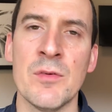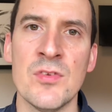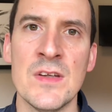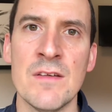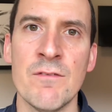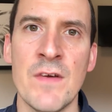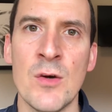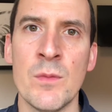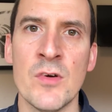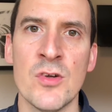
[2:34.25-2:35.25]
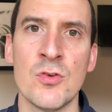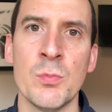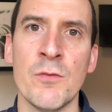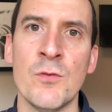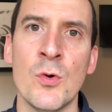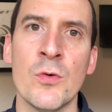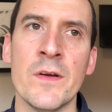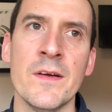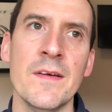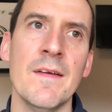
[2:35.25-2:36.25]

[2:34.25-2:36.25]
We've seen it fail with Arsenal before, and